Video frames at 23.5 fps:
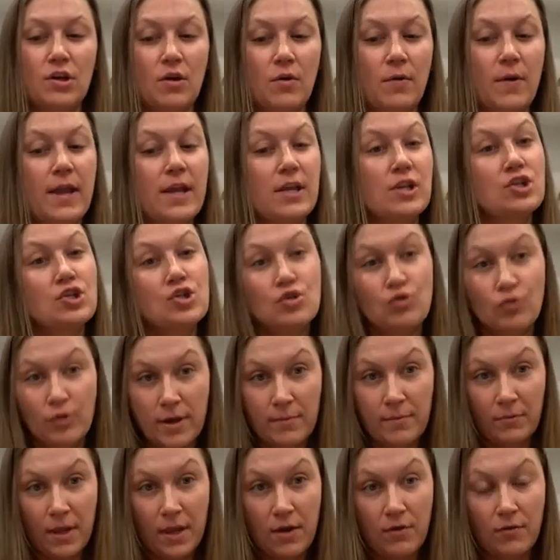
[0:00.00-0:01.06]

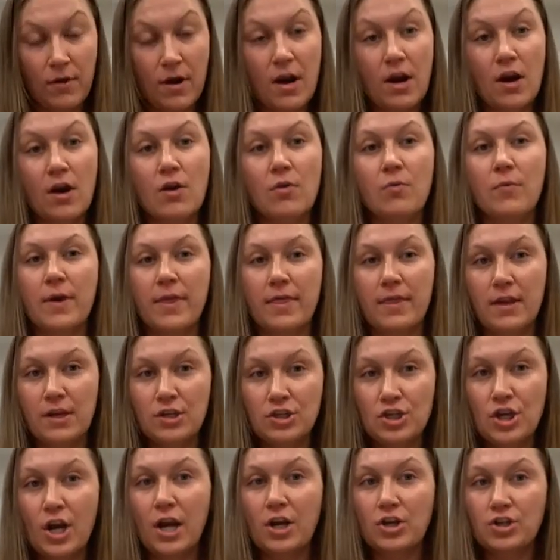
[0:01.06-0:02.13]
extremely rare. With
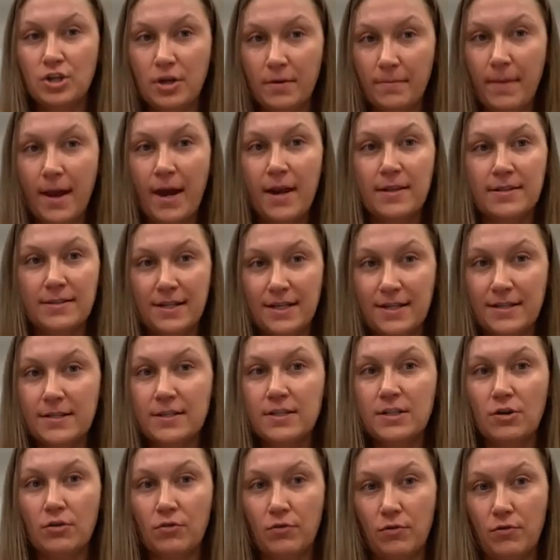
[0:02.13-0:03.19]
injection medicine,
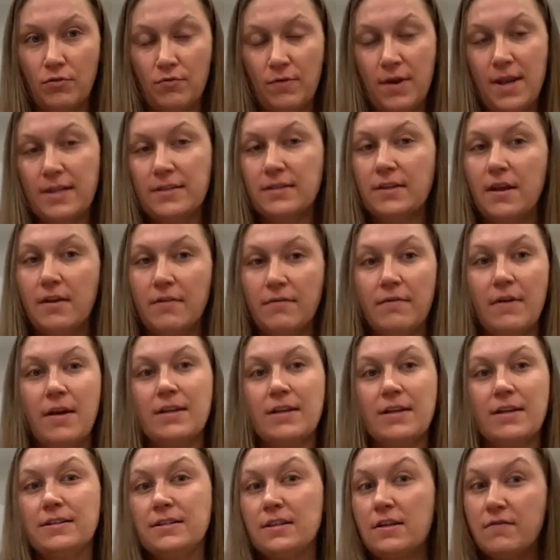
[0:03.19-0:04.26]
still the risk of
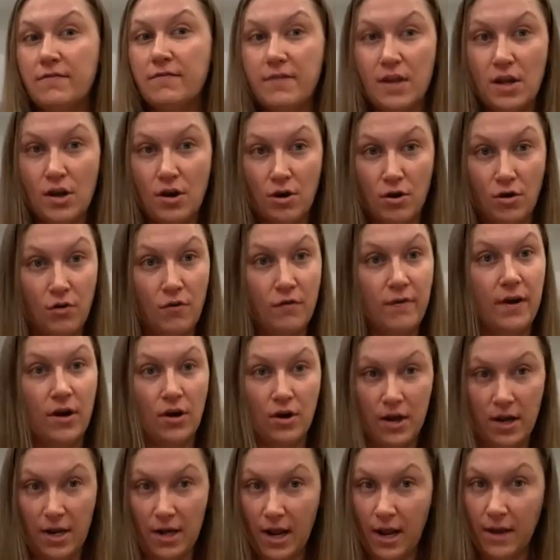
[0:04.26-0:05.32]
a severe
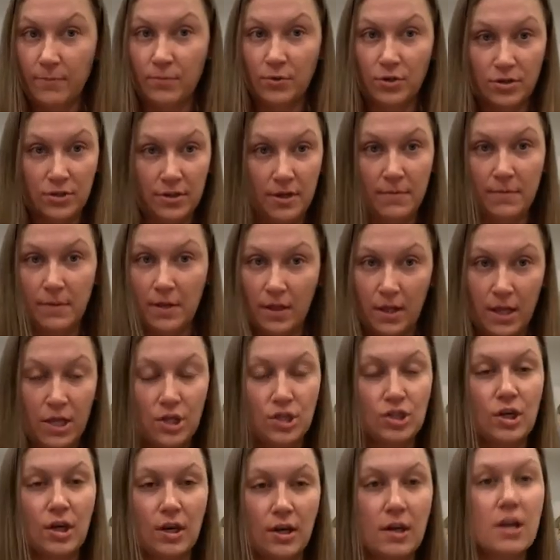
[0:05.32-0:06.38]
ovarian
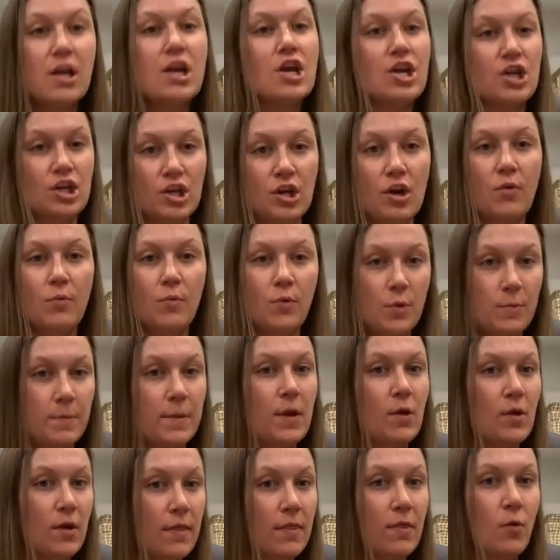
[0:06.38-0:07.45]
hyperstimulation, would
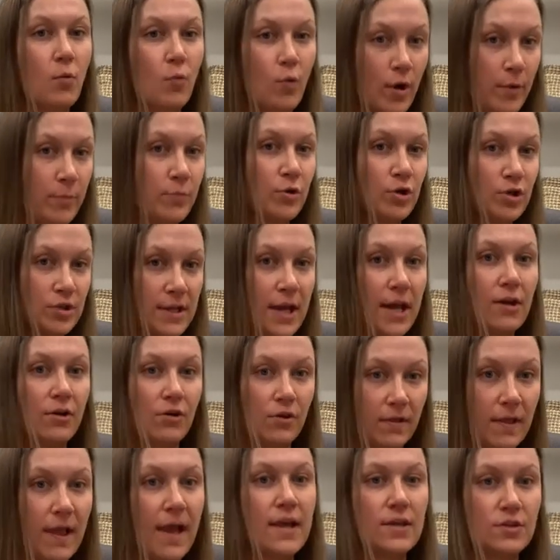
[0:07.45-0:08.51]
be in the 1% or
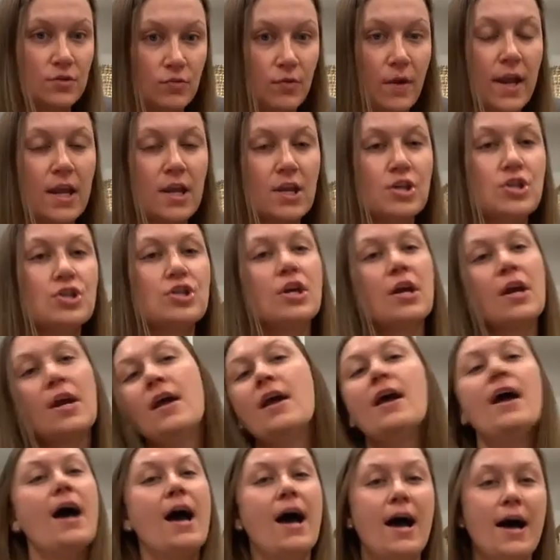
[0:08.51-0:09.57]
less range.
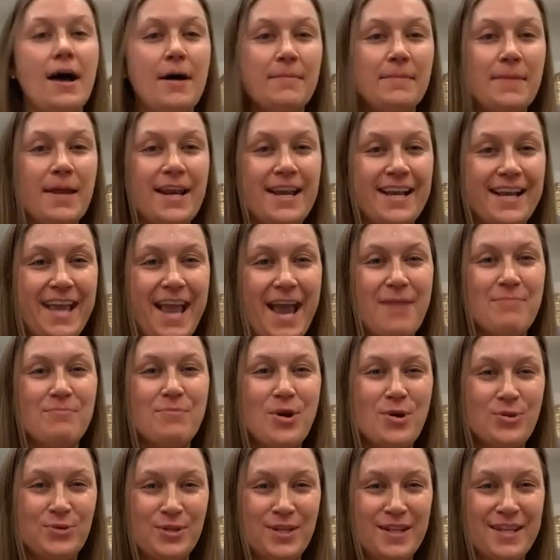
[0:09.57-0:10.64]
And again,
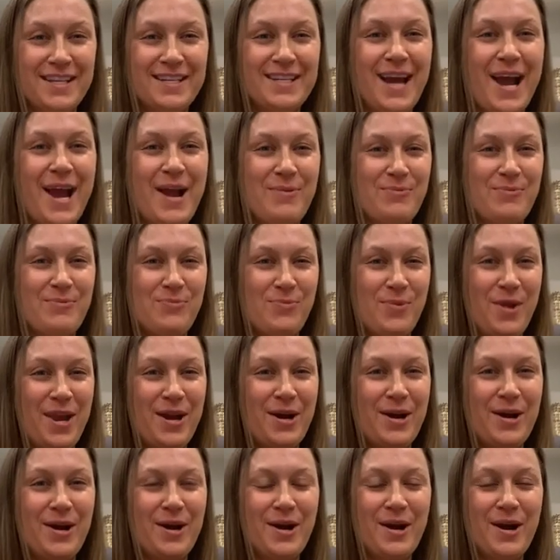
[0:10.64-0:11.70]
most of the time we
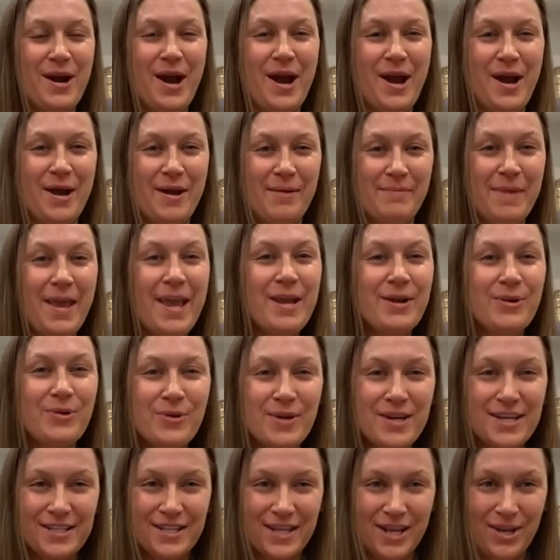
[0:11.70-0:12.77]
are
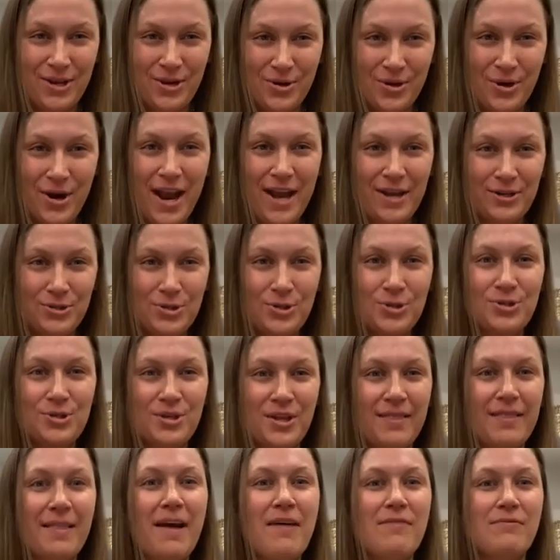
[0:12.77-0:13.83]
increasing your
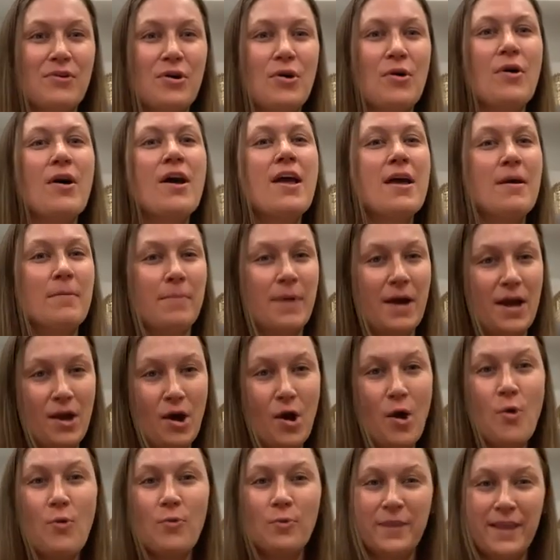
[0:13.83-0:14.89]
estrogen level, but
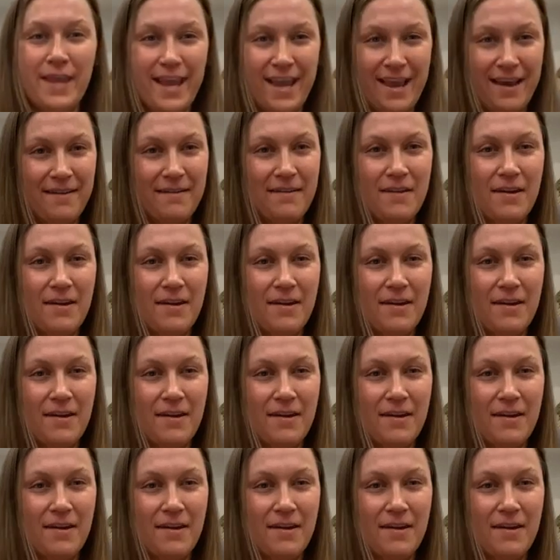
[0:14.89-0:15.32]
only